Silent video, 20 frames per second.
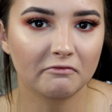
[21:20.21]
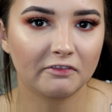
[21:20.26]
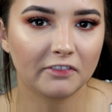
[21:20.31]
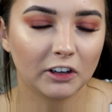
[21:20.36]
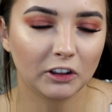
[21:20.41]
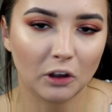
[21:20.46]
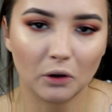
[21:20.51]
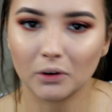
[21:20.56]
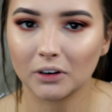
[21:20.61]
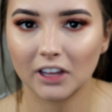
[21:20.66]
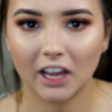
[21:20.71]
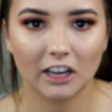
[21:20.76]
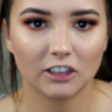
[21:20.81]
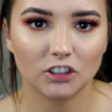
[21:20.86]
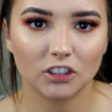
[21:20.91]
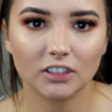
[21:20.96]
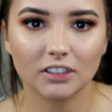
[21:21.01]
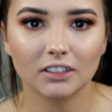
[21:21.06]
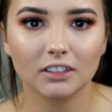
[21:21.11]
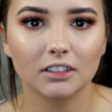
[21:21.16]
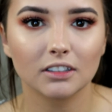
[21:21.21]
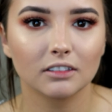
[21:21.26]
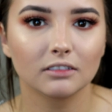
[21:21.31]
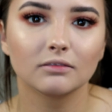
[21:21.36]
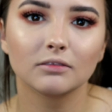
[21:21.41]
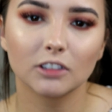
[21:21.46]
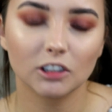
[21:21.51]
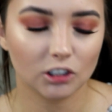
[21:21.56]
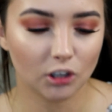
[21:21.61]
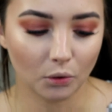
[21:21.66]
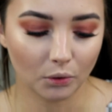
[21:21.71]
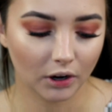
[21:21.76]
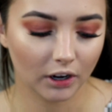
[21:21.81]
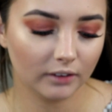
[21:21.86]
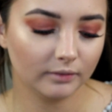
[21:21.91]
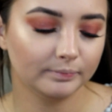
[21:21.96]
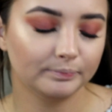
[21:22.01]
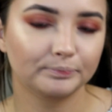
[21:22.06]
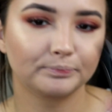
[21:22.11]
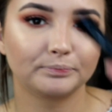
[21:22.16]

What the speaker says: for lower lashes. So good.